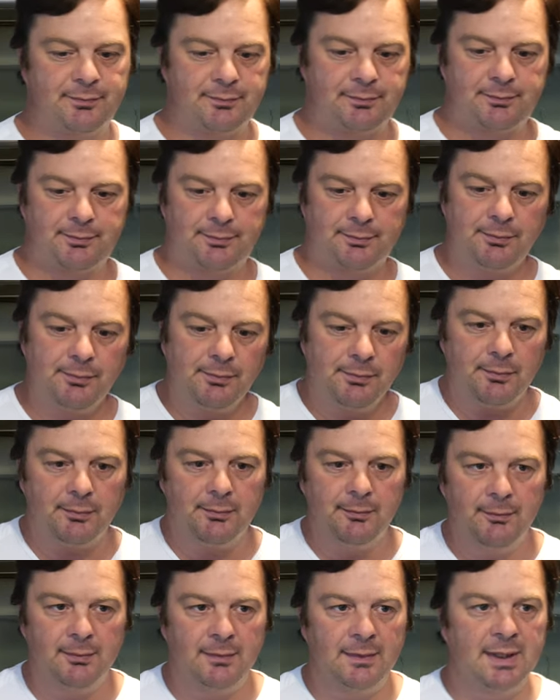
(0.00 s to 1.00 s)

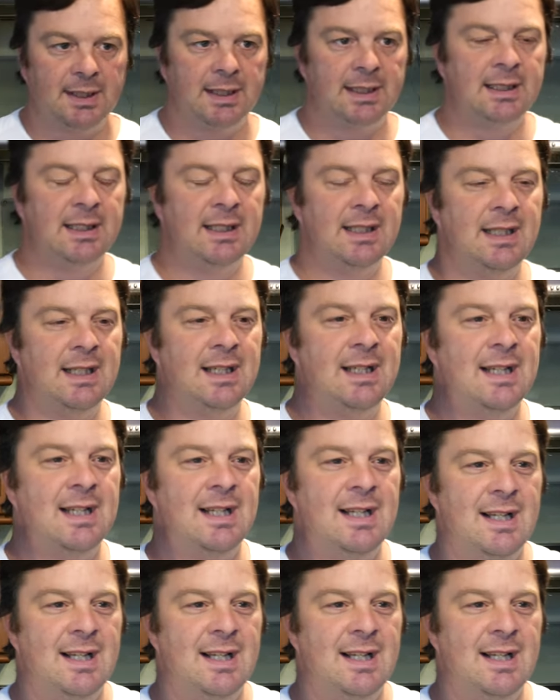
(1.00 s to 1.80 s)
[no speech]